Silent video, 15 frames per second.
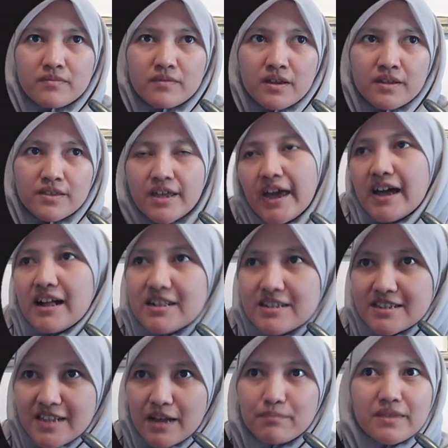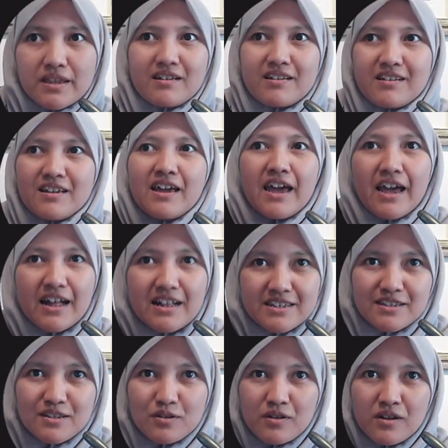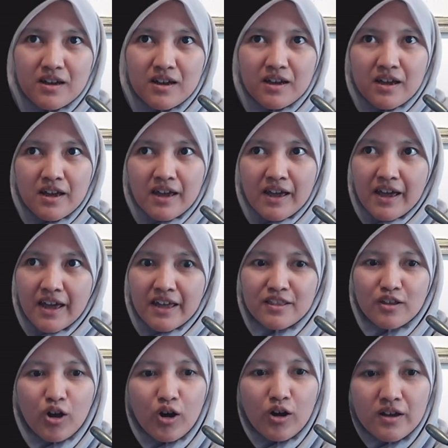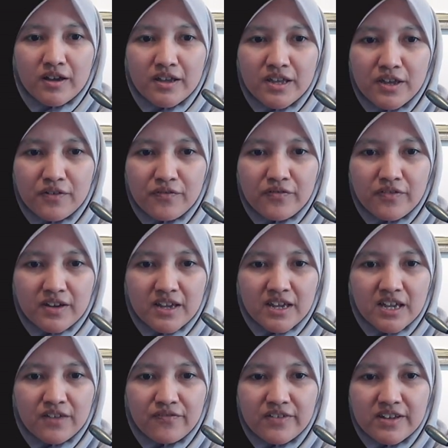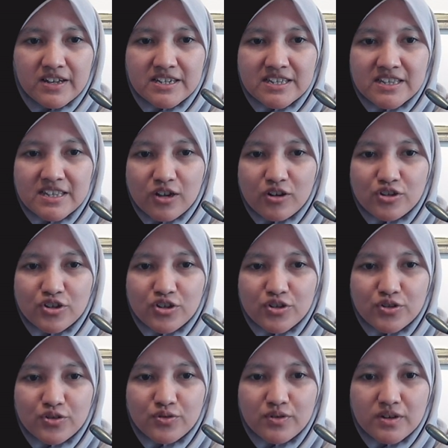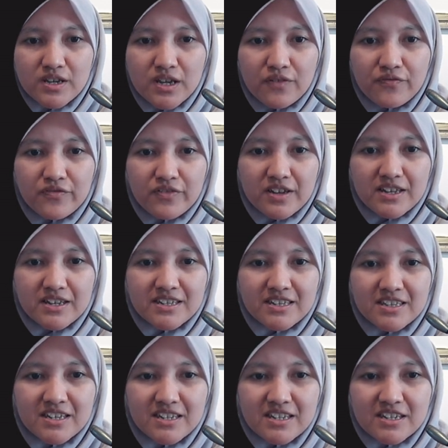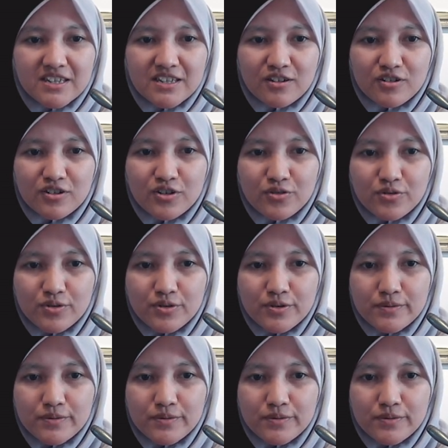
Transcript: the else something else, and if is not true, if is this is not true,